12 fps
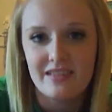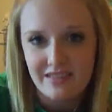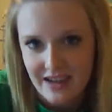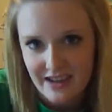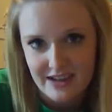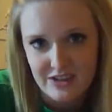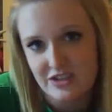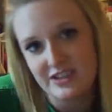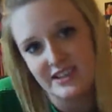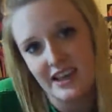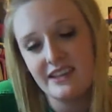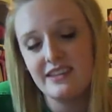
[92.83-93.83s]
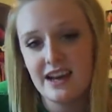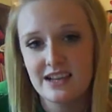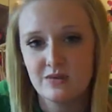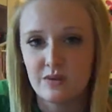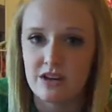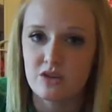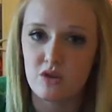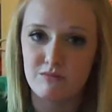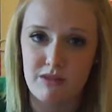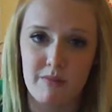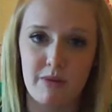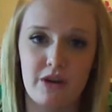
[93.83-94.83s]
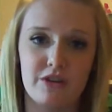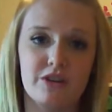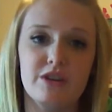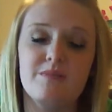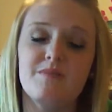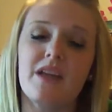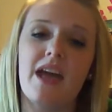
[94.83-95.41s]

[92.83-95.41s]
Like I just said, that's what I told my partner,